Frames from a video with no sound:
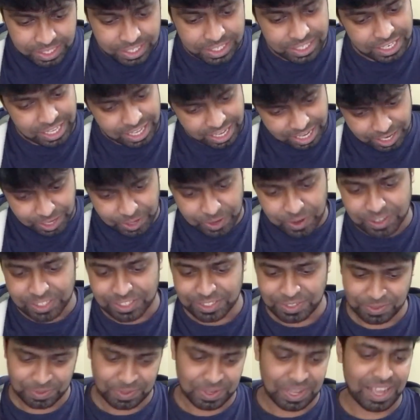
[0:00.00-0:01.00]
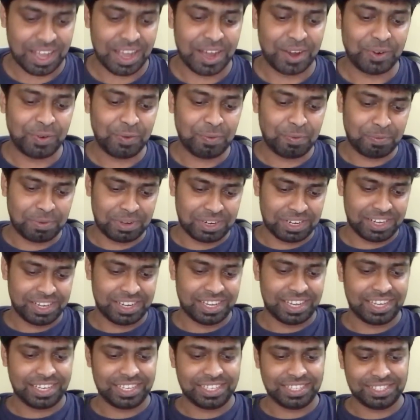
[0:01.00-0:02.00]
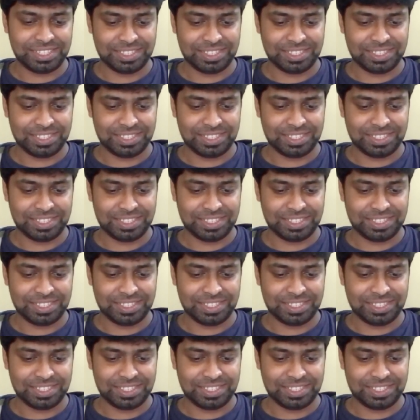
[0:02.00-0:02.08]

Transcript: Dialogues. Anup Bhandari